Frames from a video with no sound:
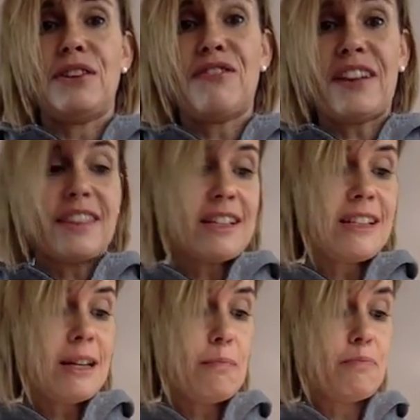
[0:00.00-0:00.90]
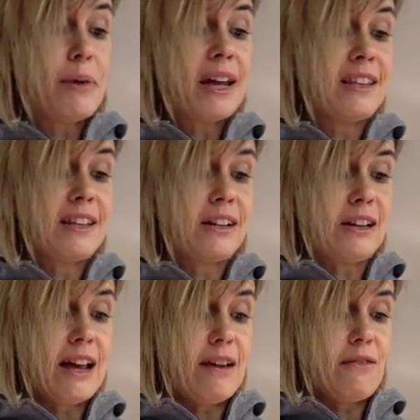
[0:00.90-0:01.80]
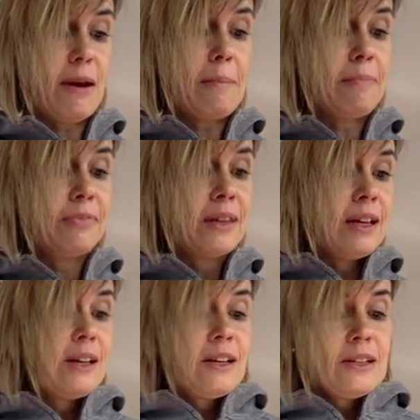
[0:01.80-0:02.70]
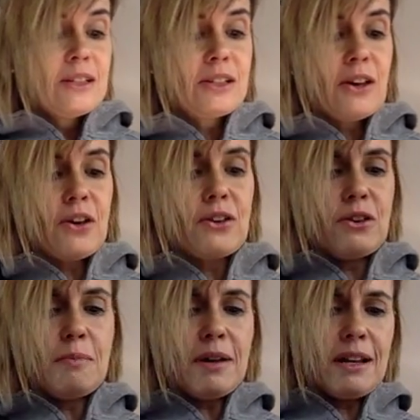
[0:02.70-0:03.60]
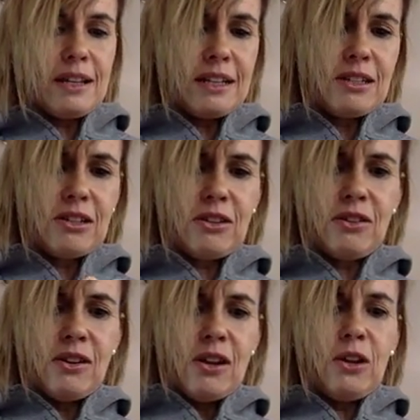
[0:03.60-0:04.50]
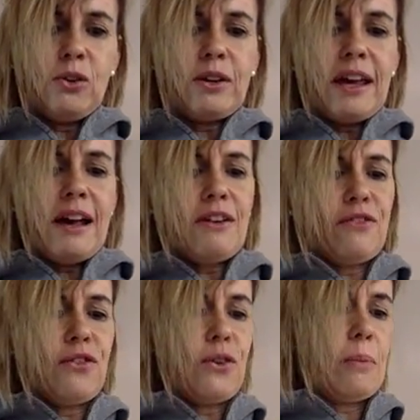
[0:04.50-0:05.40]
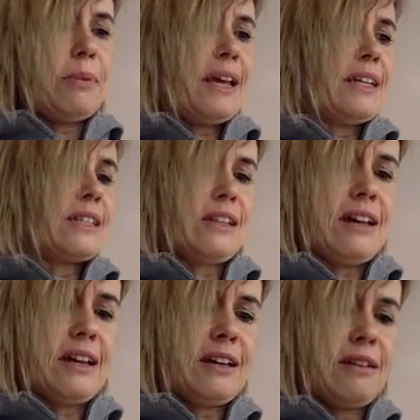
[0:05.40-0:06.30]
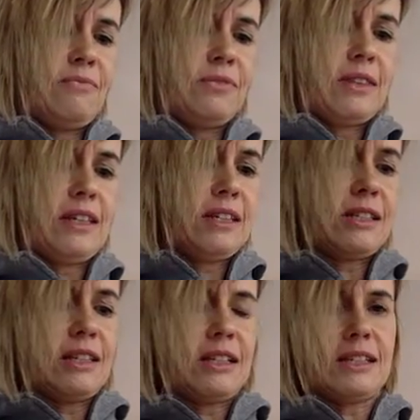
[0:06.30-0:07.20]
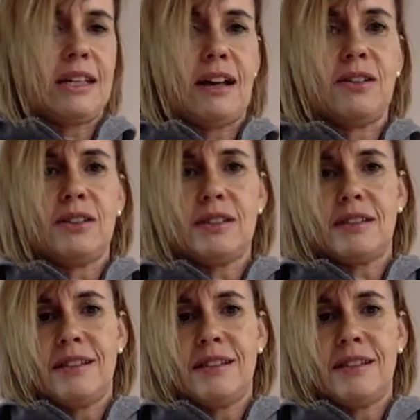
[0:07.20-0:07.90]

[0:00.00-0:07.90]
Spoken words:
In fact, they stick better than Glad wrap. So, you might like to look out for a place like this that sells